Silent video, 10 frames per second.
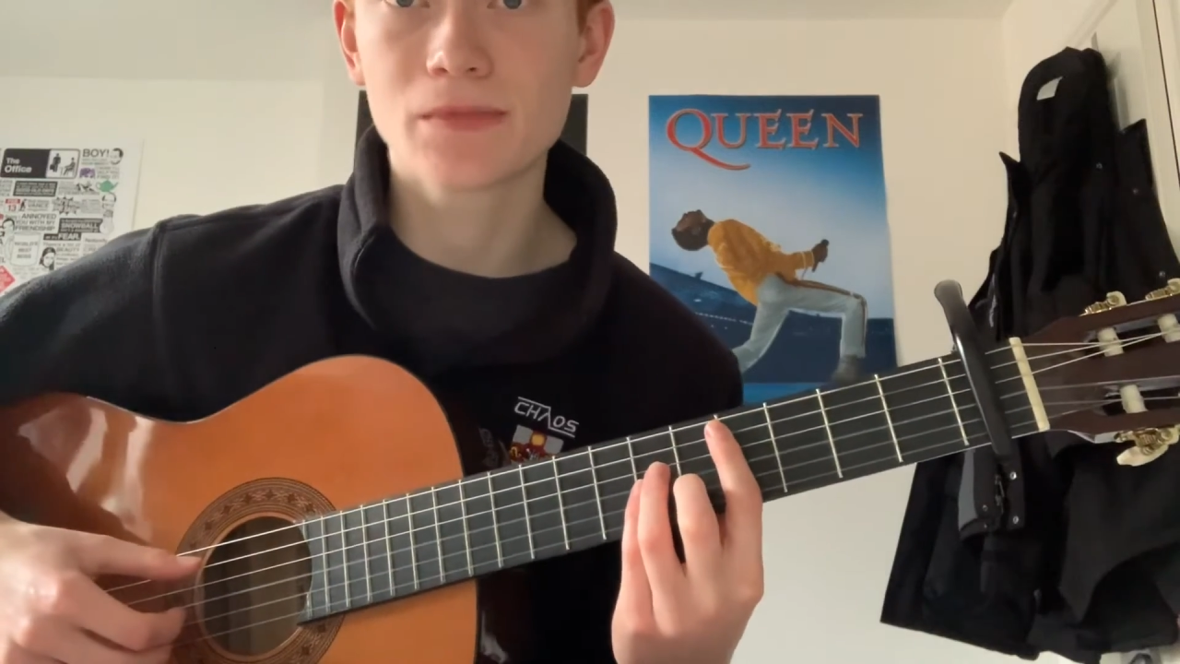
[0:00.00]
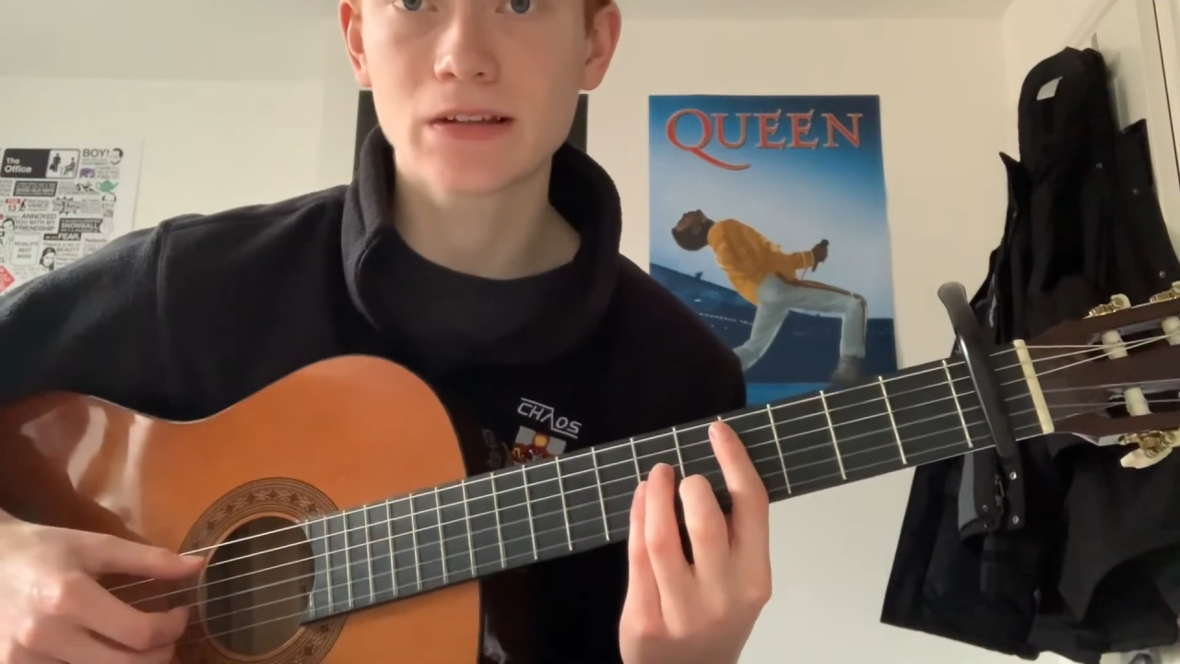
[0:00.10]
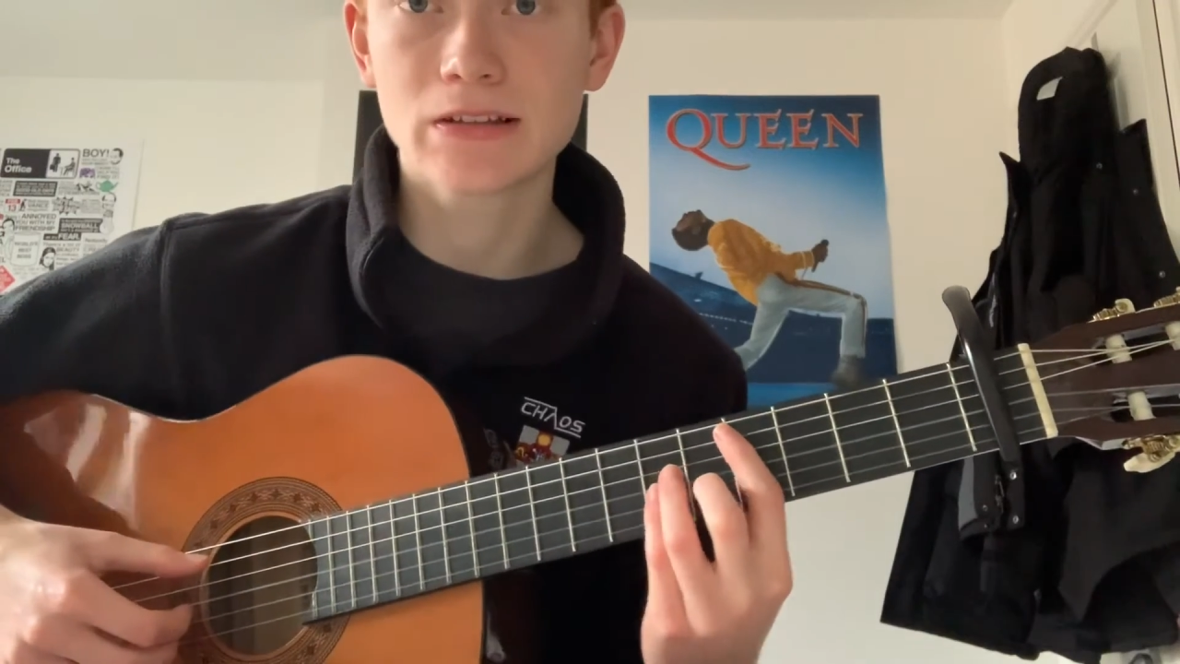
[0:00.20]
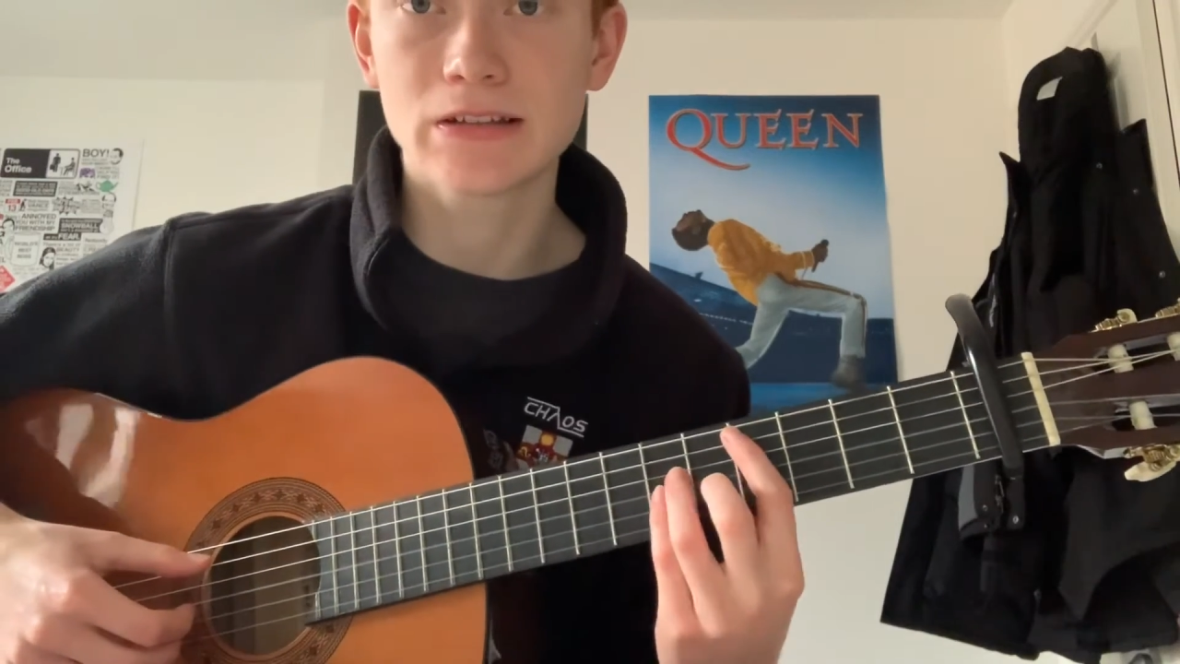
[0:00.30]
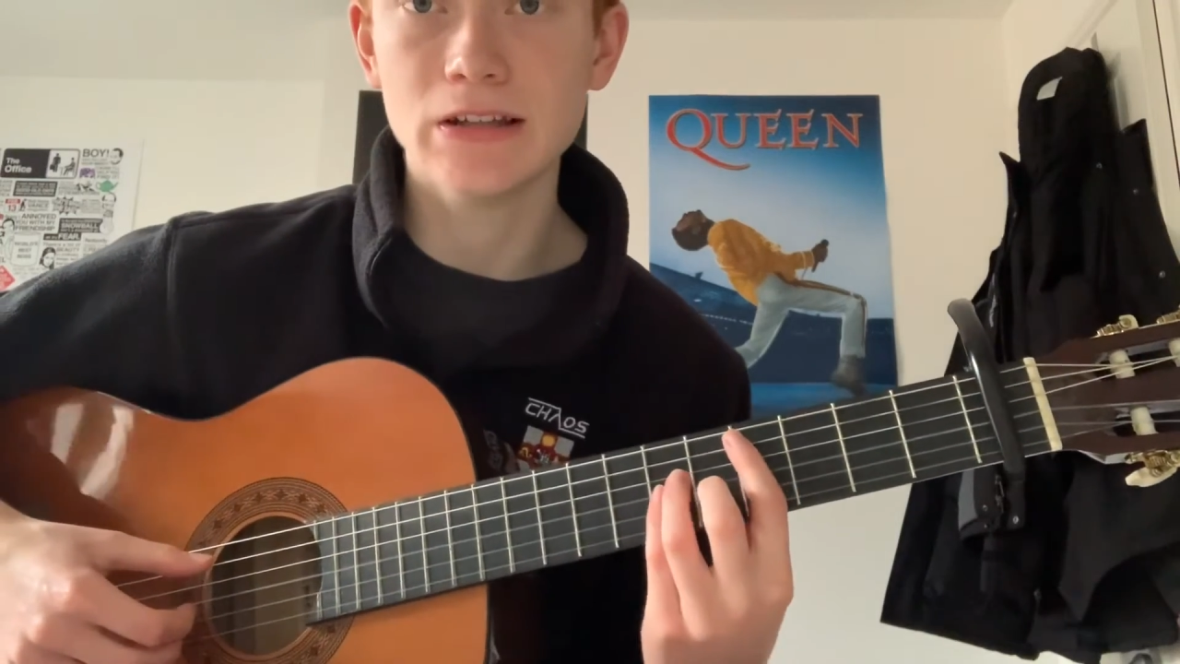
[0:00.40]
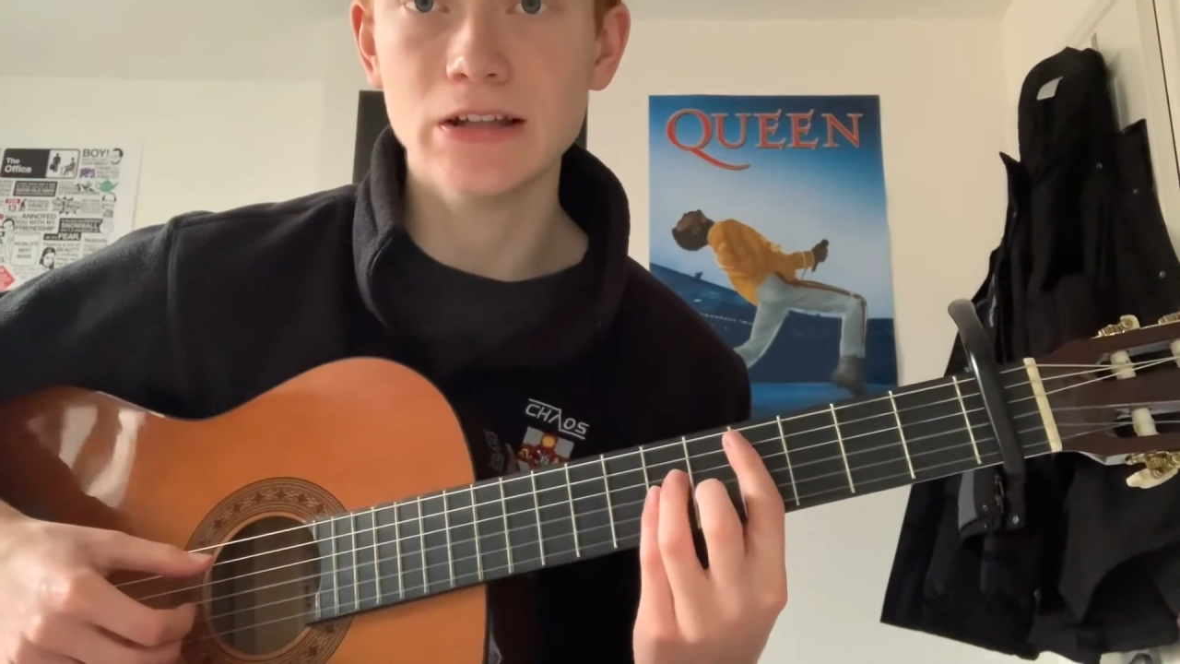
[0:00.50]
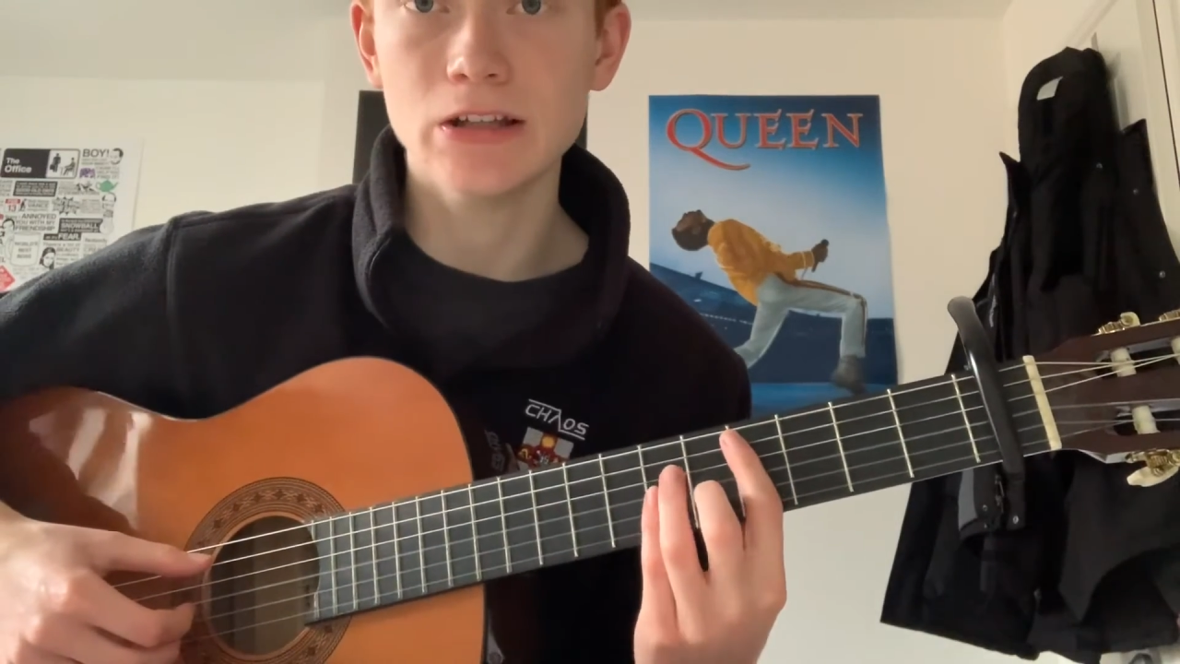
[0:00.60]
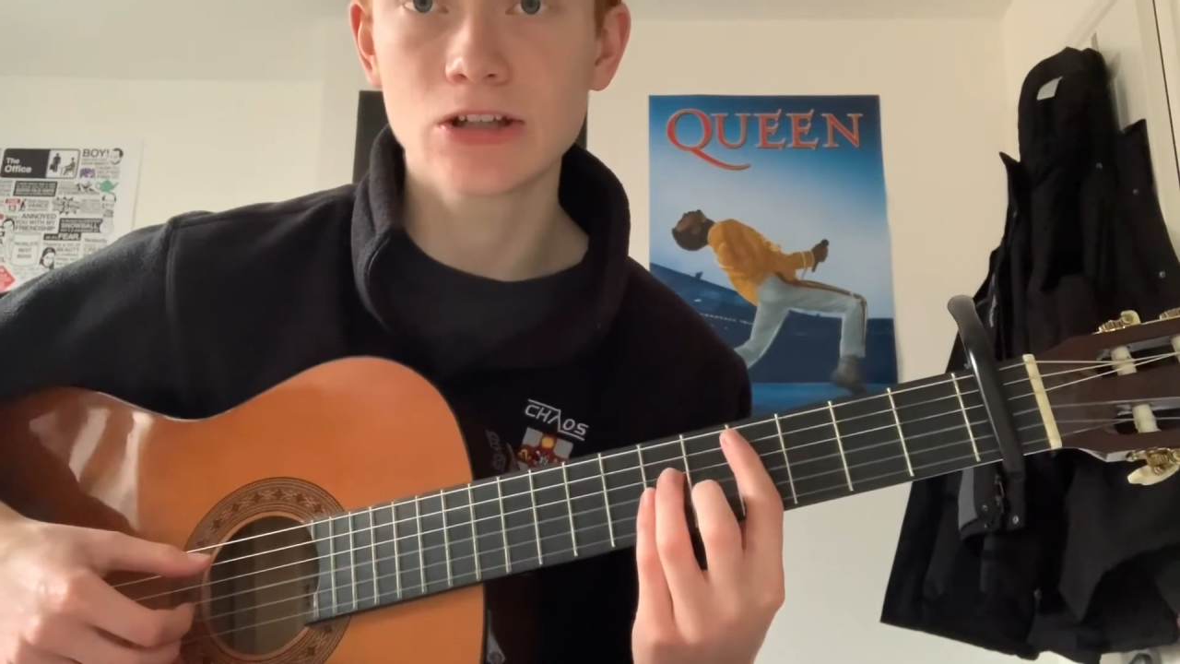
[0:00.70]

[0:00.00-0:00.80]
C